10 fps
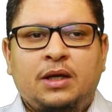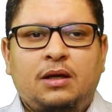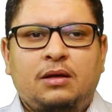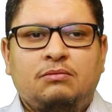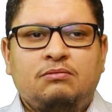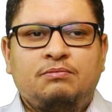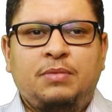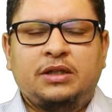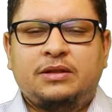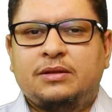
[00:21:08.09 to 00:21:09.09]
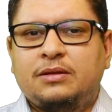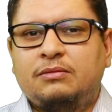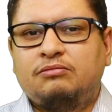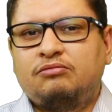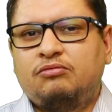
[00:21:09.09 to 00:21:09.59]
But
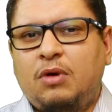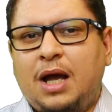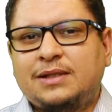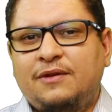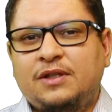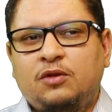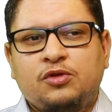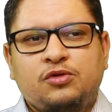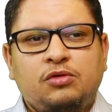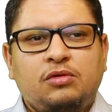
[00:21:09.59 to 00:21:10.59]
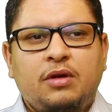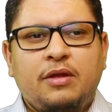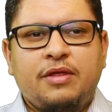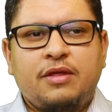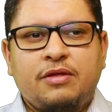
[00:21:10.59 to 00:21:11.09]
as I've said also,
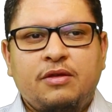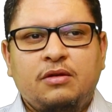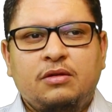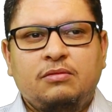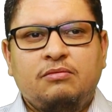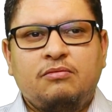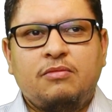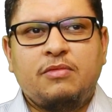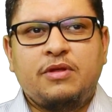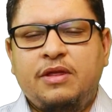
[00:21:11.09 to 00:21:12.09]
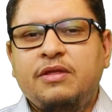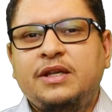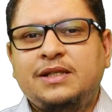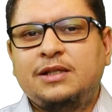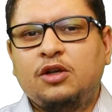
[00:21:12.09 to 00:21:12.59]

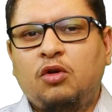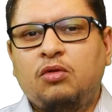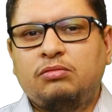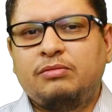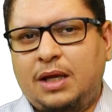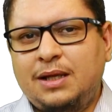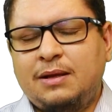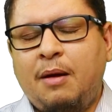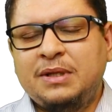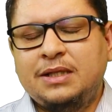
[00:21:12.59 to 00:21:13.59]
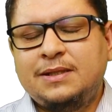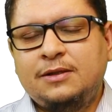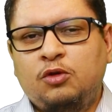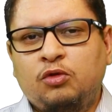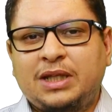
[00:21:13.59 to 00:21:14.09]
this is a
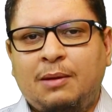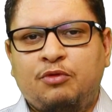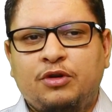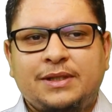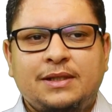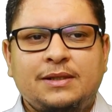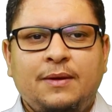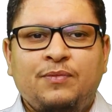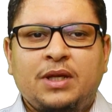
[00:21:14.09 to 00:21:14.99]
long-term process,